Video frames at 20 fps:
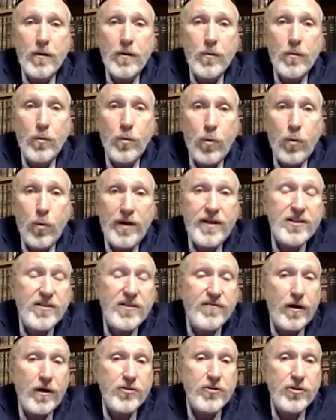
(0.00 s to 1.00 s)
What is the
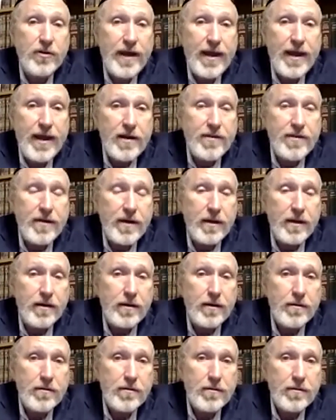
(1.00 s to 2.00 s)
function of hair then?
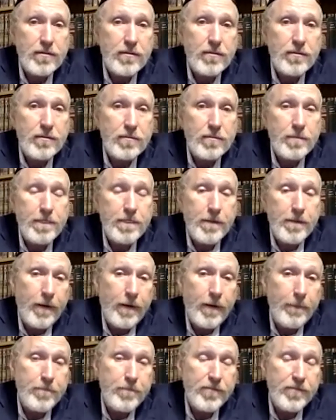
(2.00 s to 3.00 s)

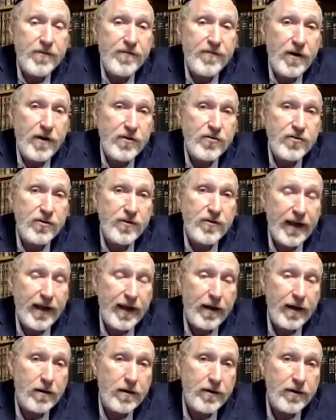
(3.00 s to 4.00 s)
Well, the function of
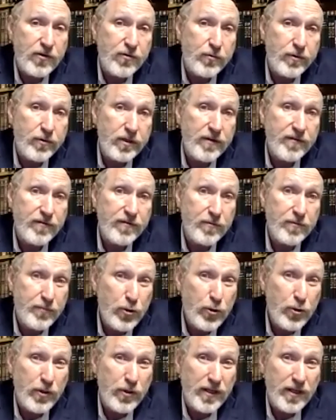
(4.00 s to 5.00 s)
hair is really for
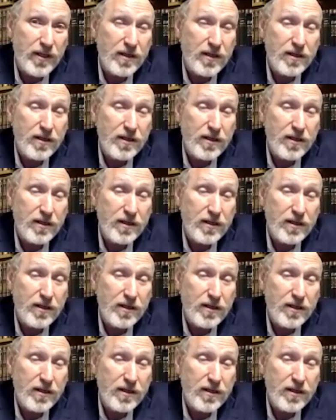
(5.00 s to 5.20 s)
beauty.